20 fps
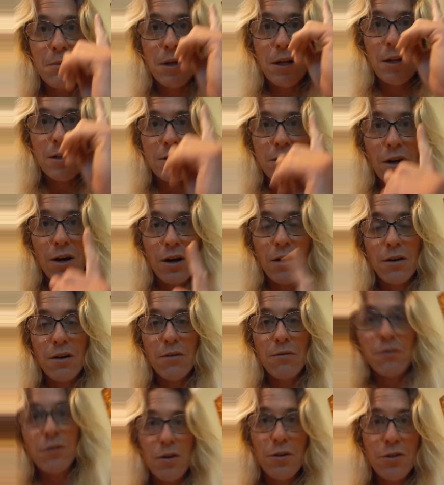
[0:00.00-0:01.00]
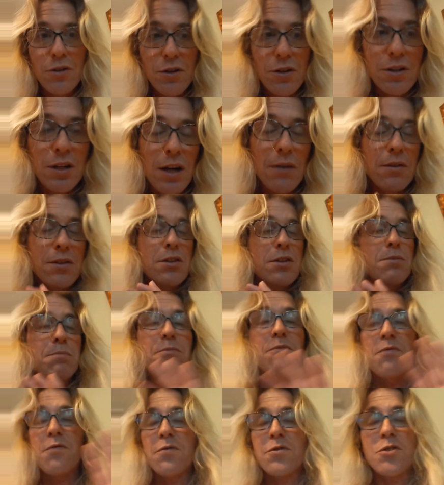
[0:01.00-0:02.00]
being taught in a future time. This is
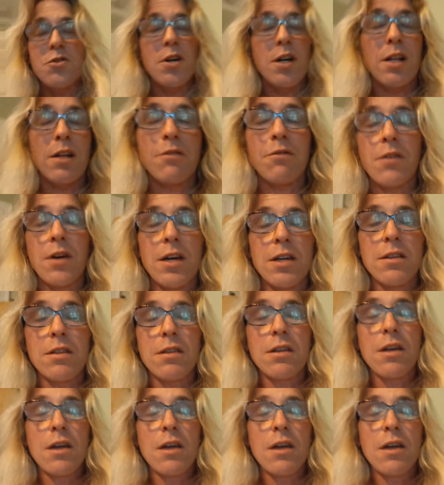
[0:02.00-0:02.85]
strictly faith.